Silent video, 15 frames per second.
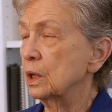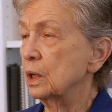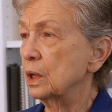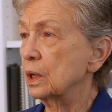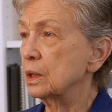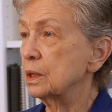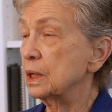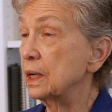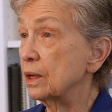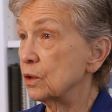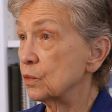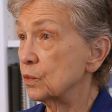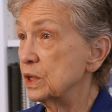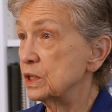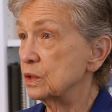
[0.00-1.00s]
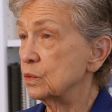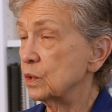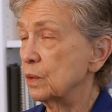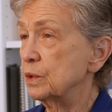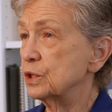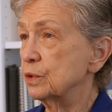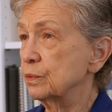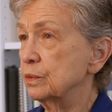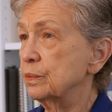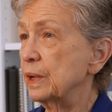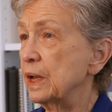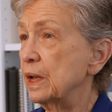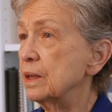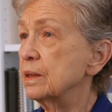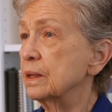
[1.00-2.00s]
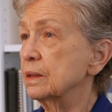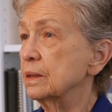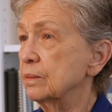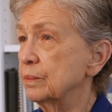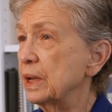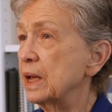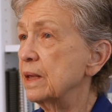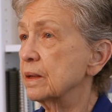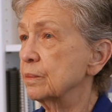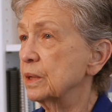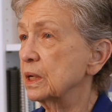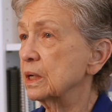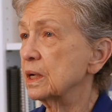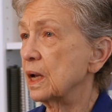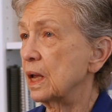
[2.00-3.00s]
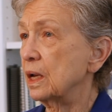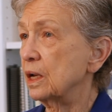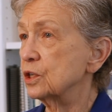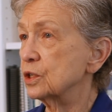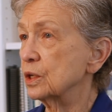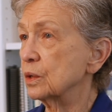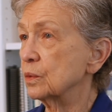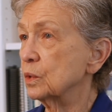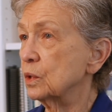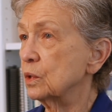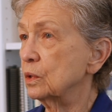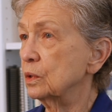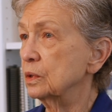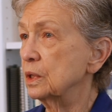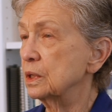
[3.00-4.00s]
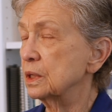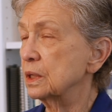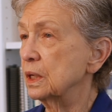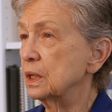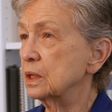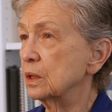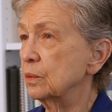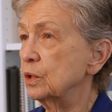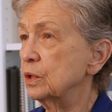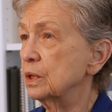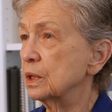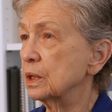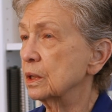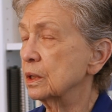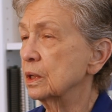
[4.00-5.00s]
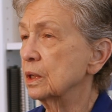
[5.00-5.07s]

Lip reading: And another reason why we should pay them and acknowledge their role in community.